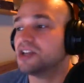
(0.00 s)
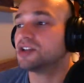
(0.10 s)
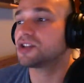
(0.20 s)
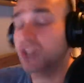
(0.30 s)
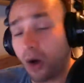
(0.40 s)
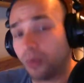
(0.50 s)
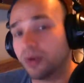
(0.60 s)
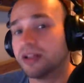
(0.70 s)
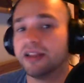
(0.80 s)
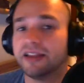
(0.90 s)
So,
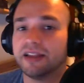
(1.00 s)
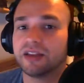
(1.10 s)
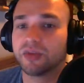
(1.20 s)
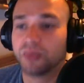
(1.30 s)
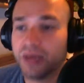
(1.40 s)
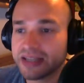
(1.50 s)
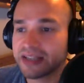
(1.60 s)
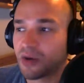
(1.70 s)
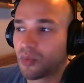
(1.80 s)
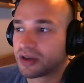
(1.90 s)
the
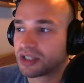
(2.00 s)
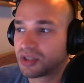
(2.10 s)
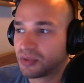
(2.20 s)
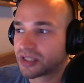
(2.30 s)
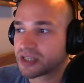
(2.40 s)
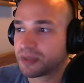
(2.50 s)
reason I wanted to do this is